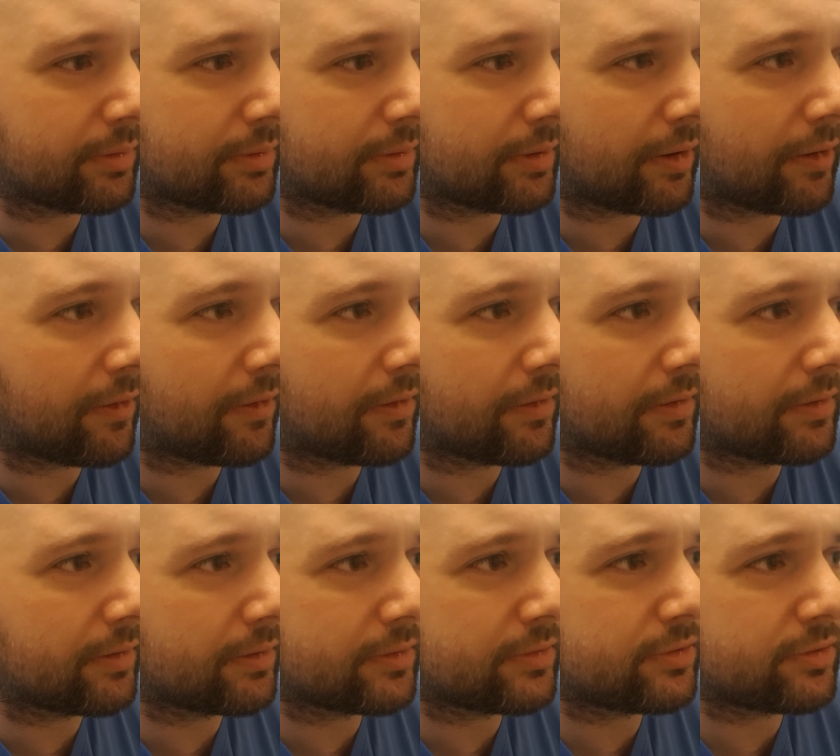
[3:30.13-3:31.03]

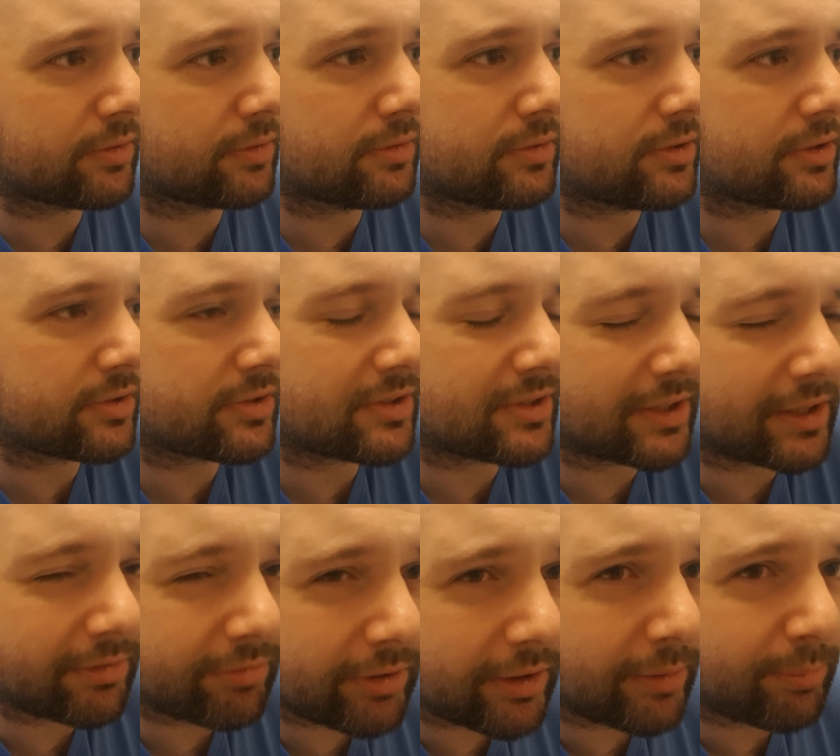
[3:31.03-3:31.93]
who should just
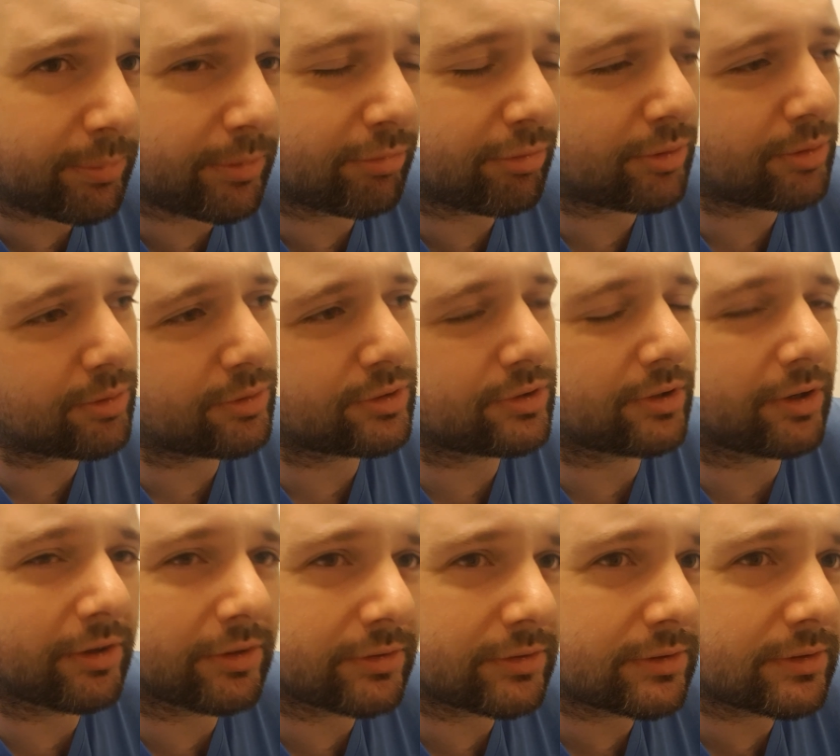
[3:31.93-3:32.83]
give up? Of course
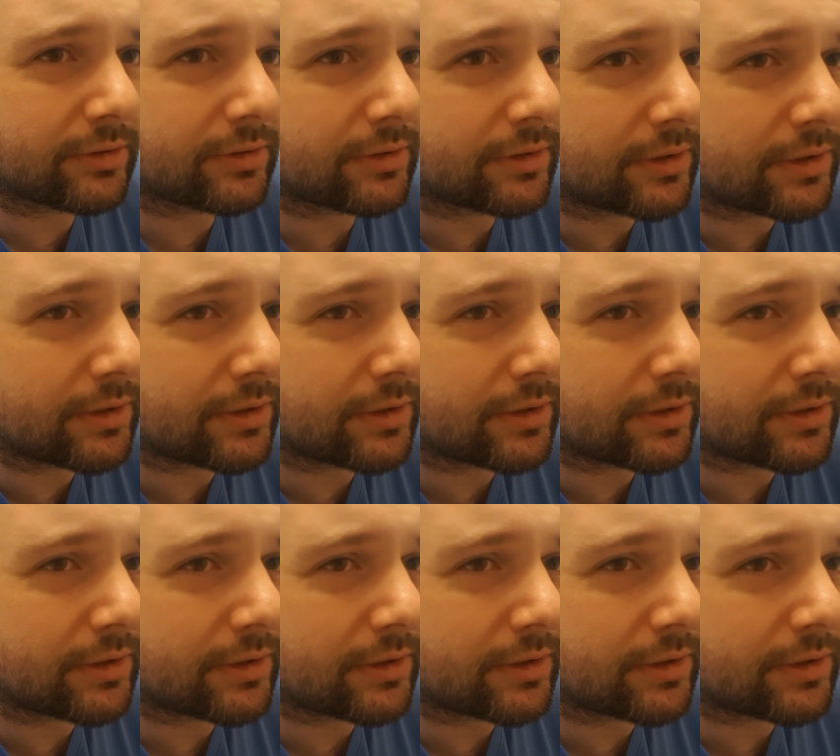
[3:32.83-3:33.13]
not.